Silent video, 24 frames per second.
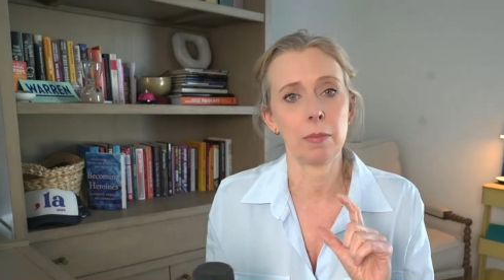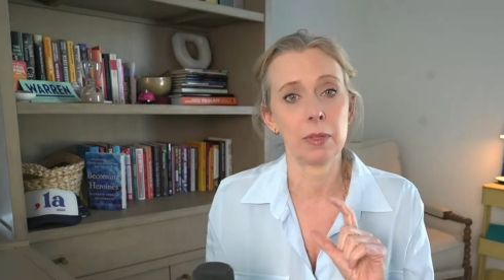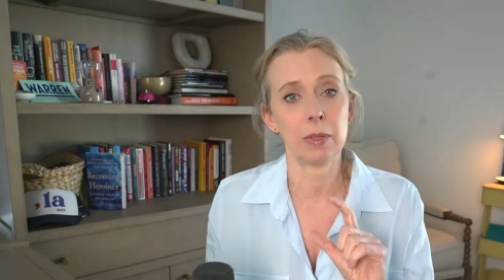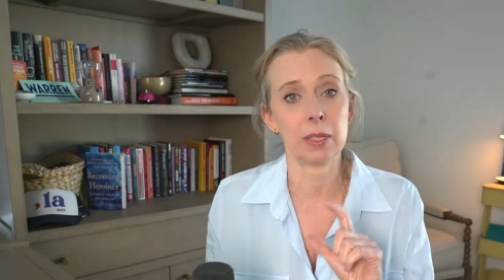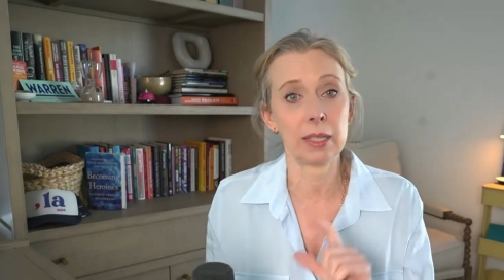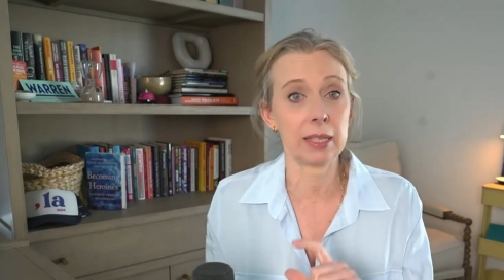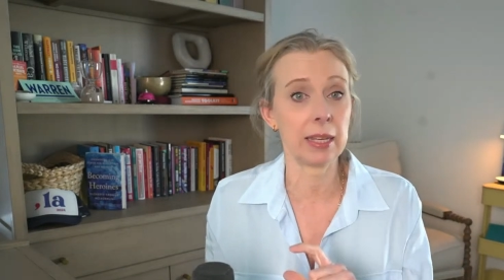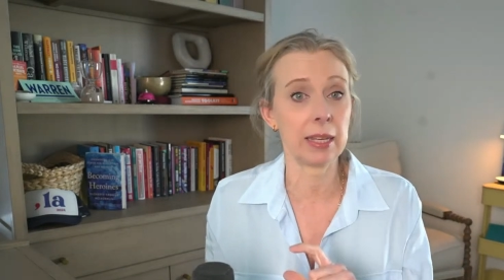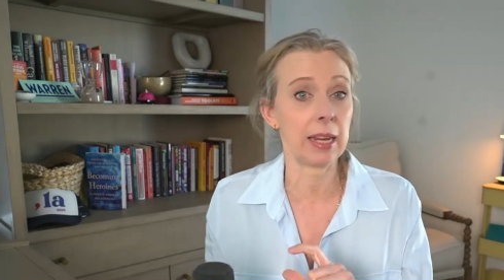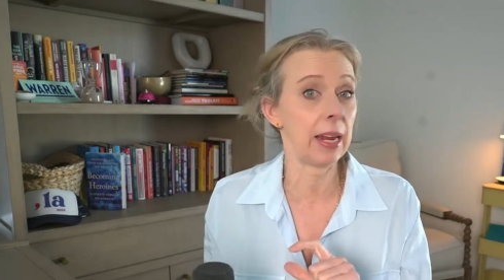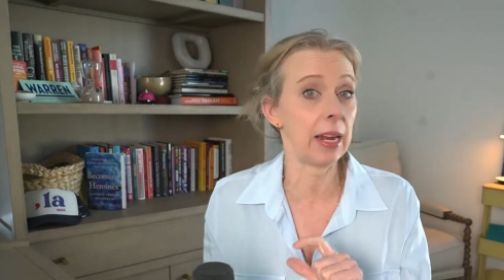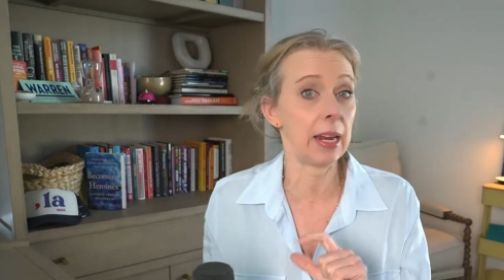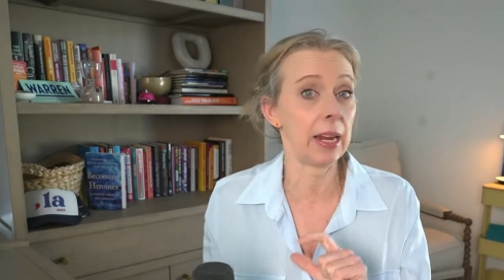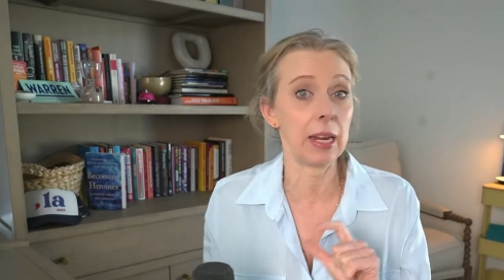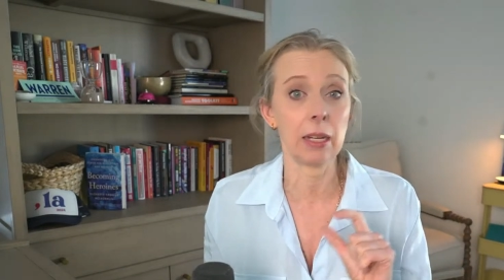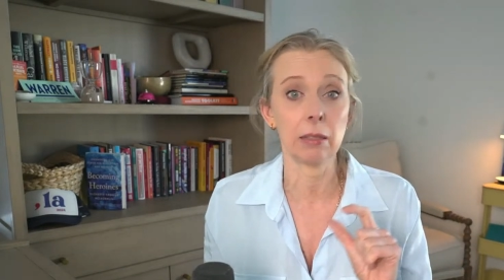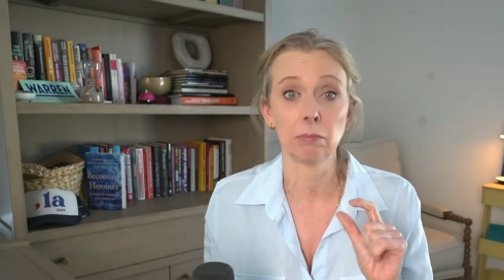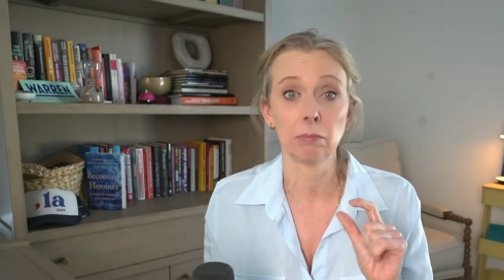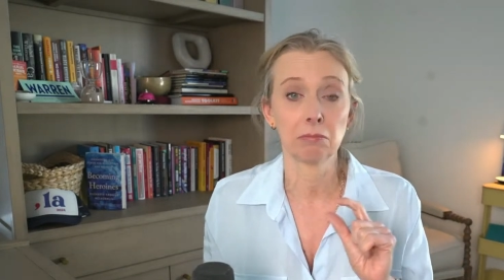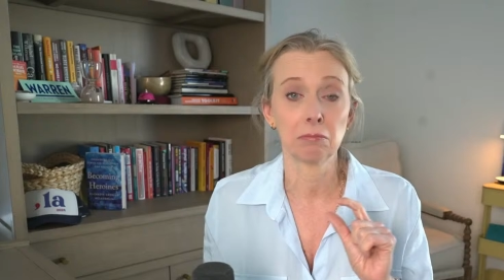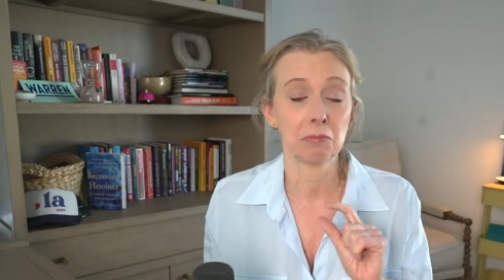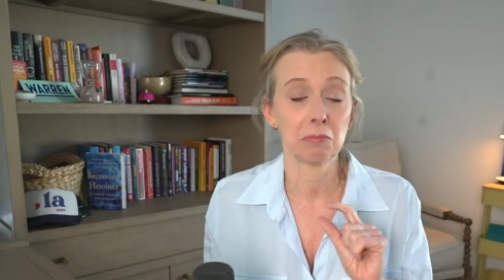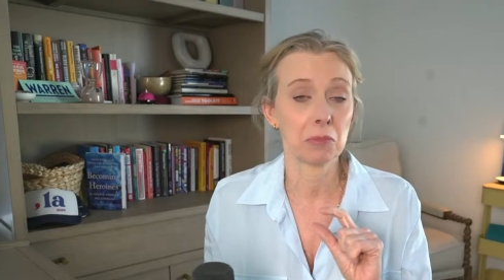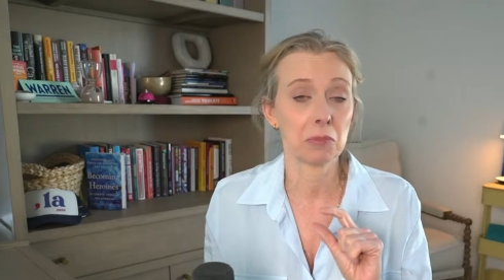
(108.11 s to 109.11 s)

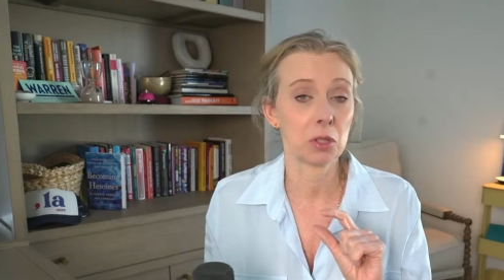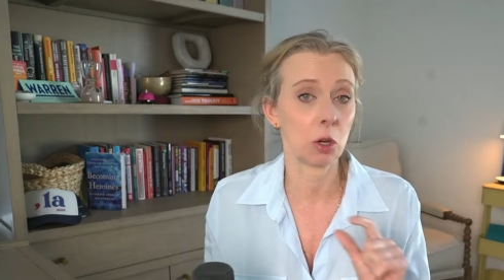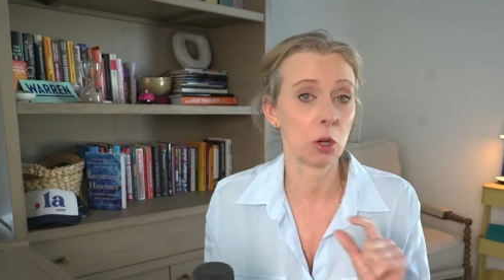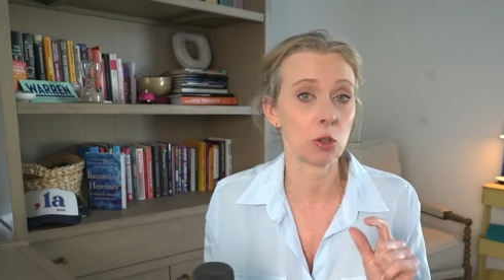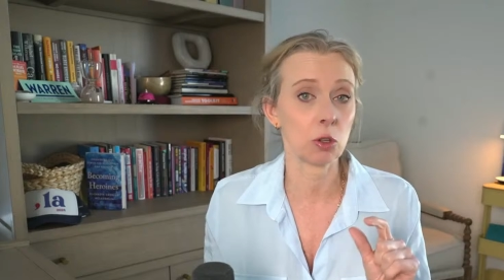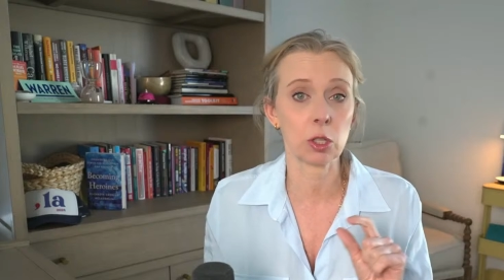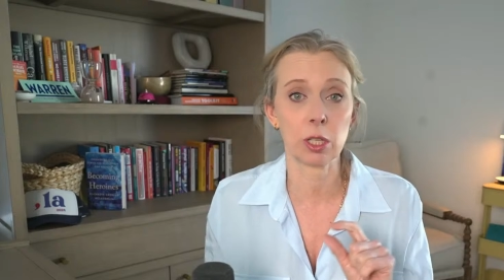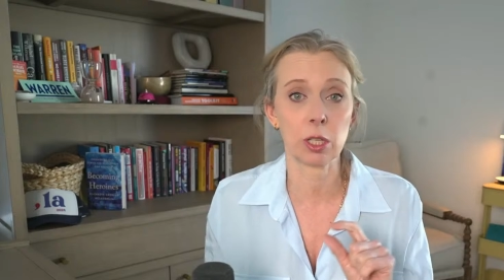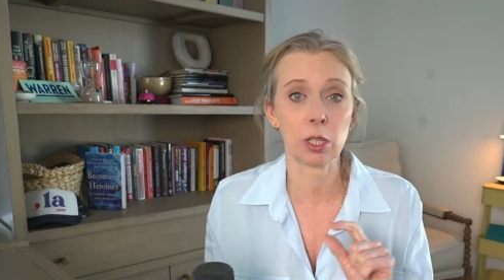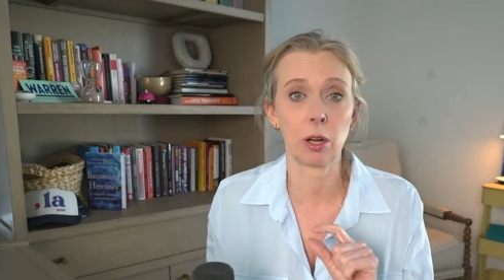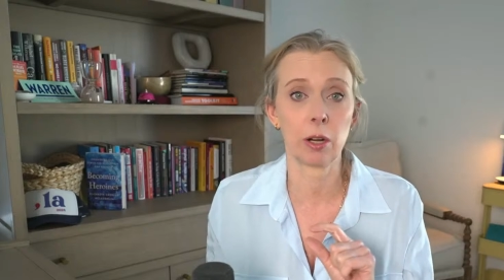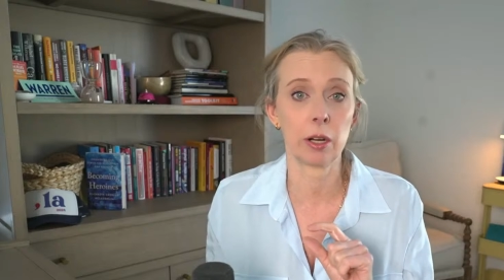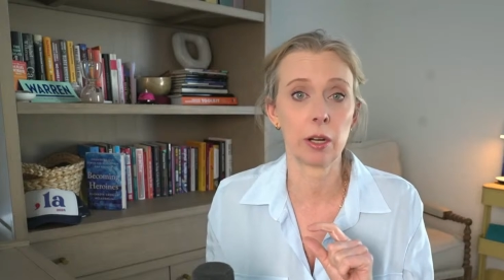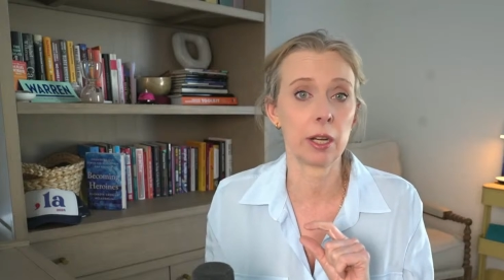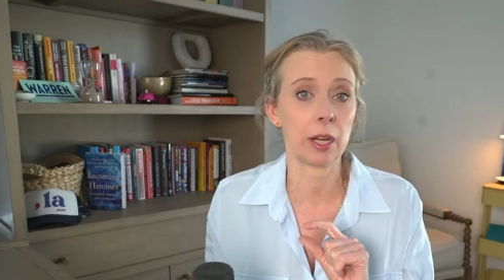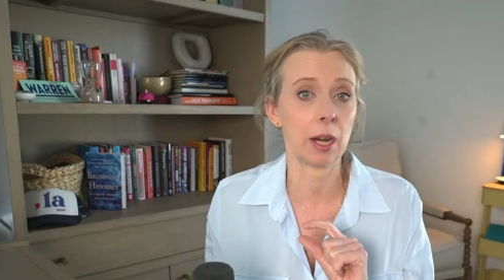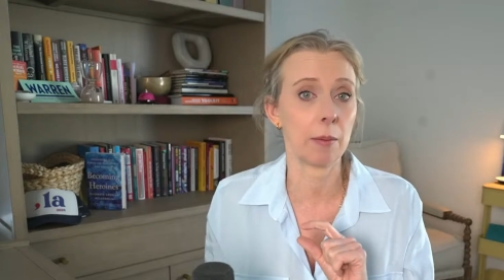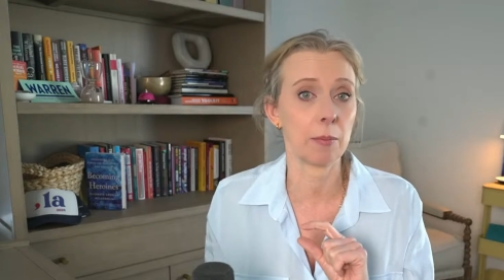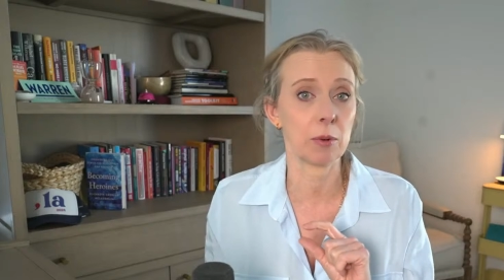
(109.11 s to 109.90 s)
see Social Security